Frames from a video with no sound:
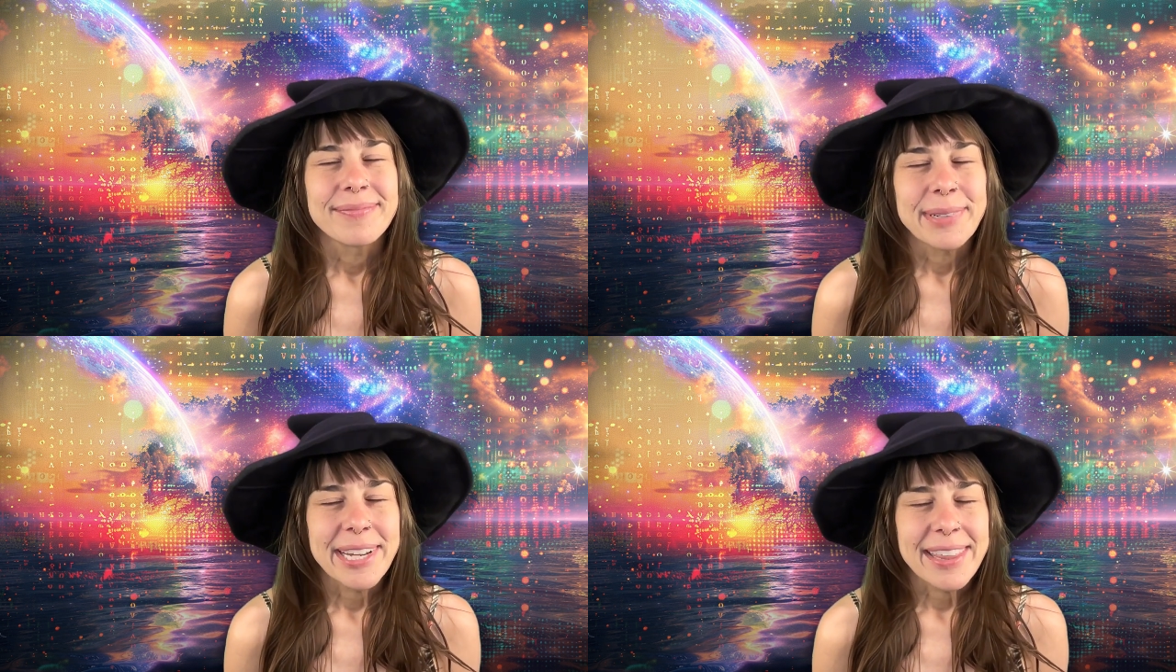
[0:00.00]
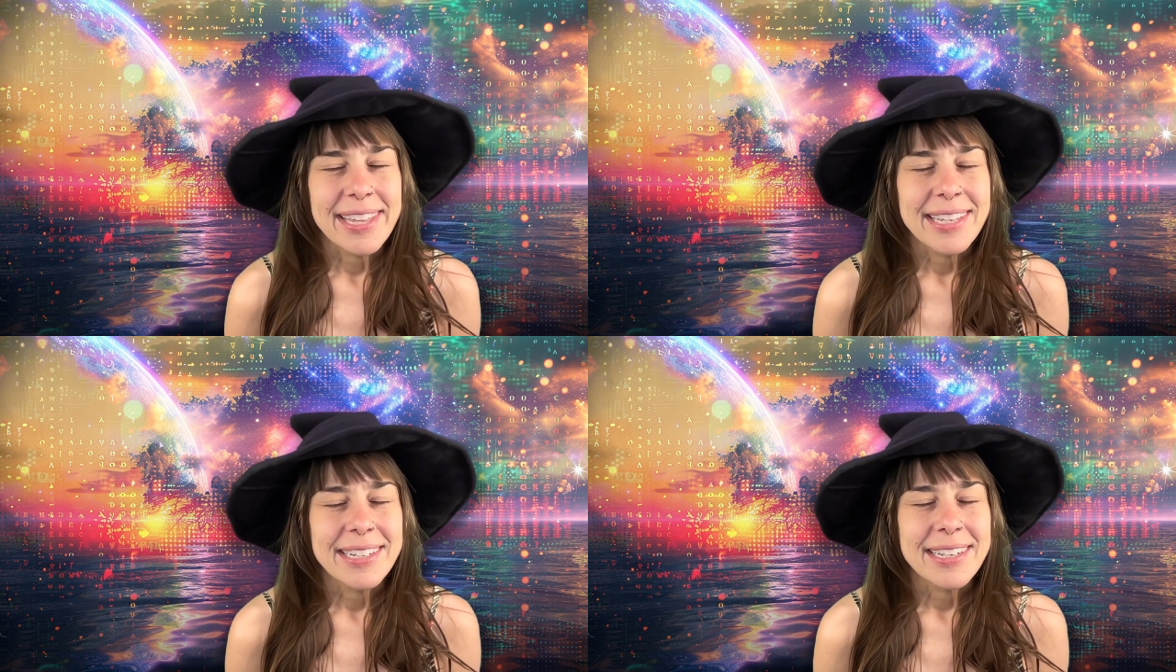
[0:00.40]
Breathe
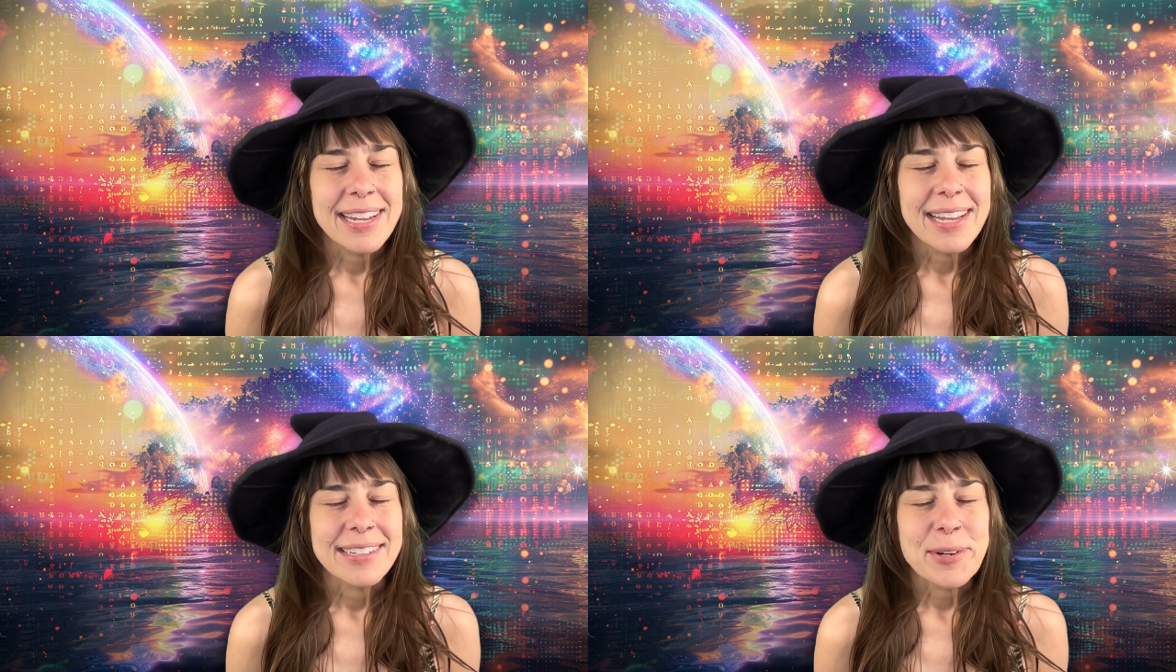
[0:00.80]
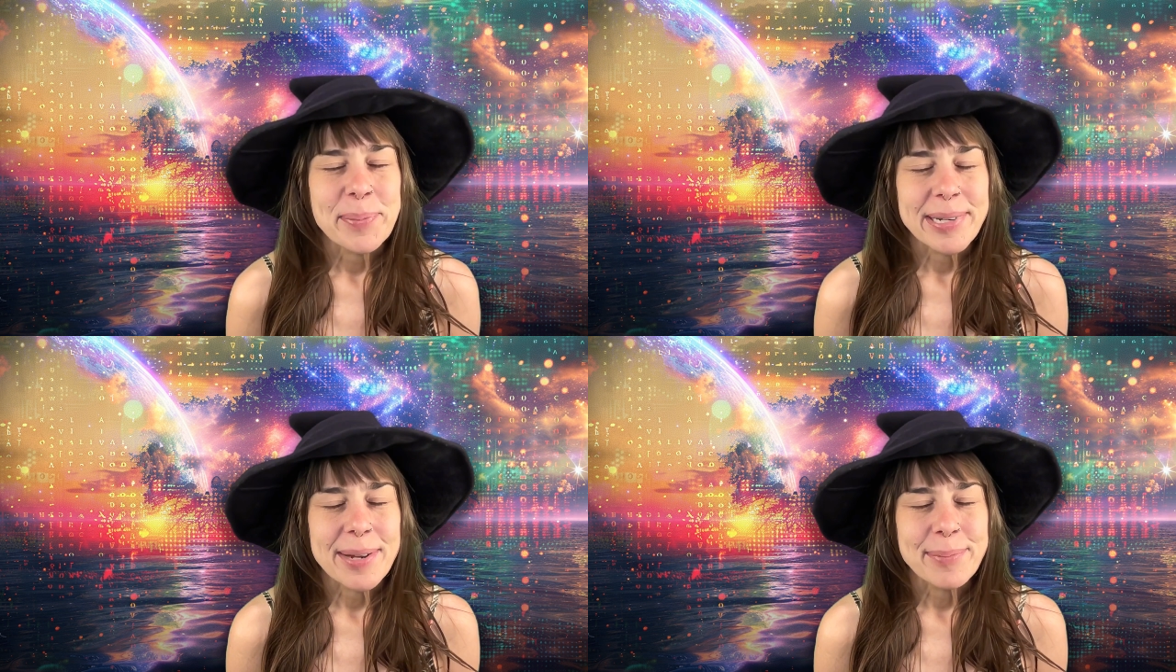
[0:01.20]
in and
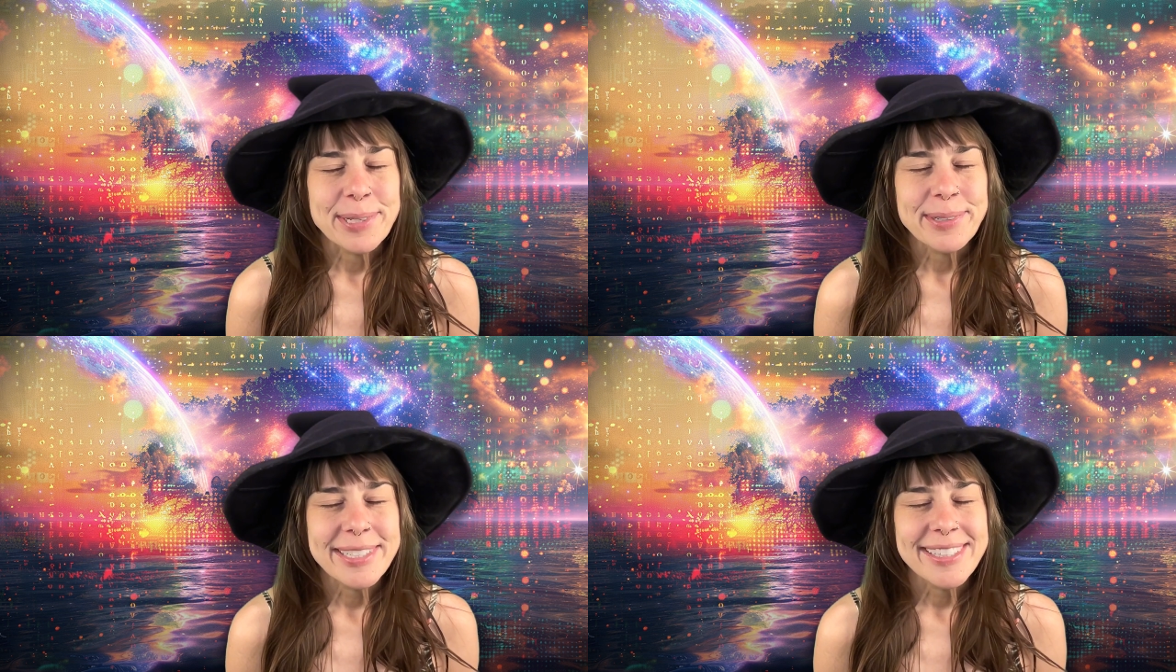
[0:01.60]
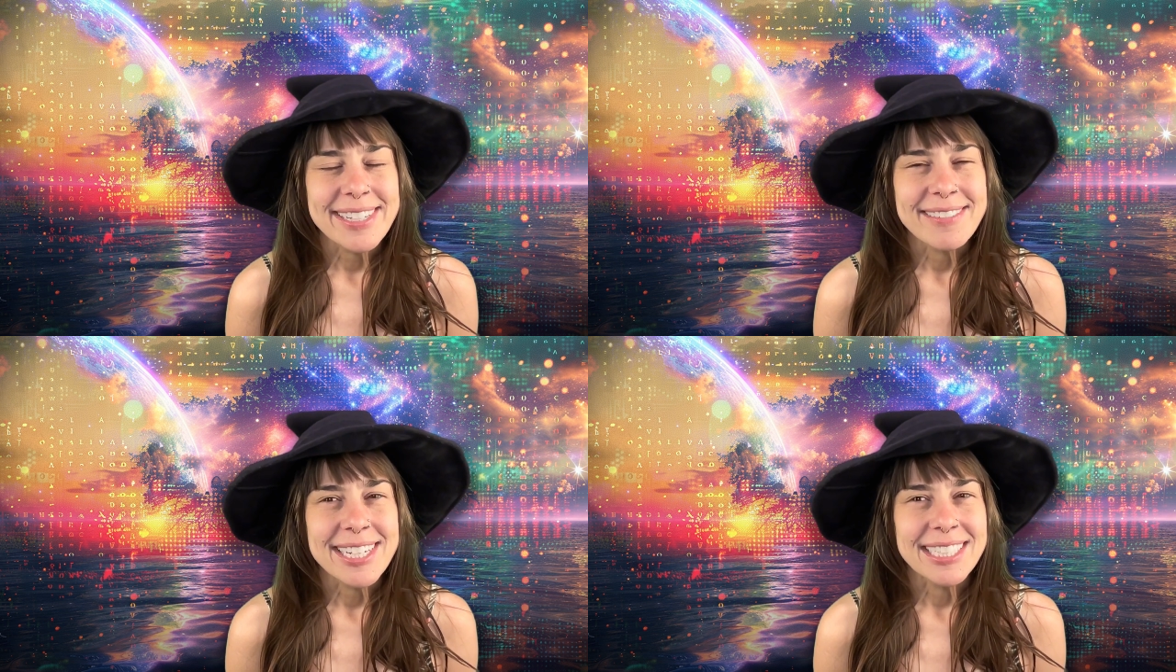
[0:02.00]
open up to
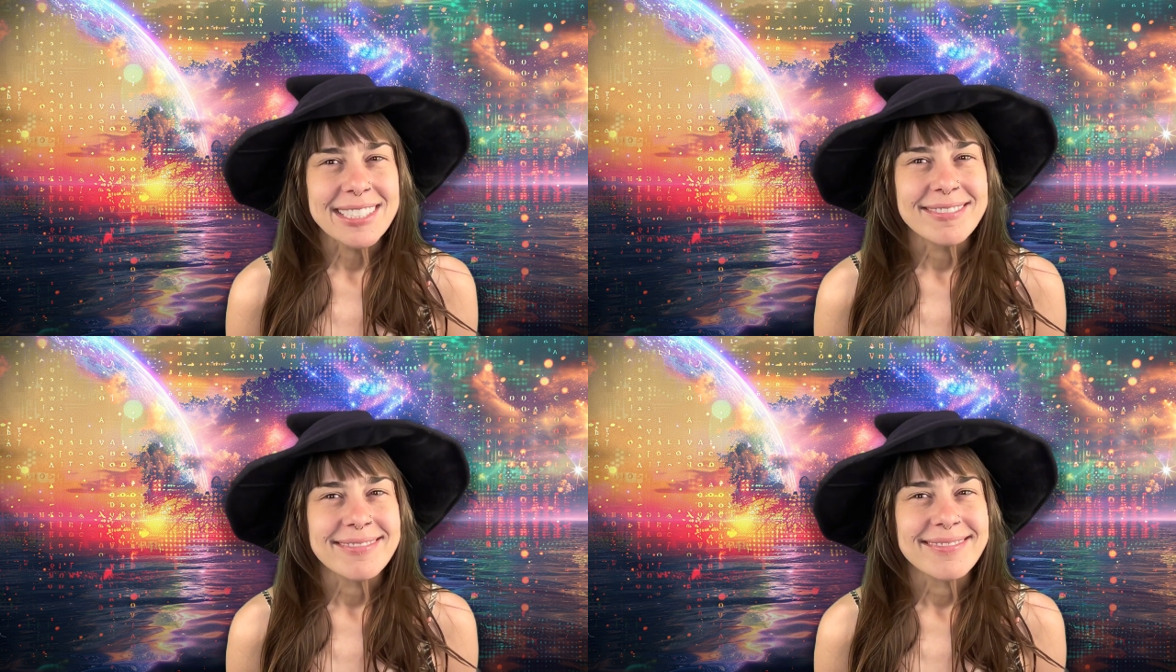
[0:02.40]
receiving.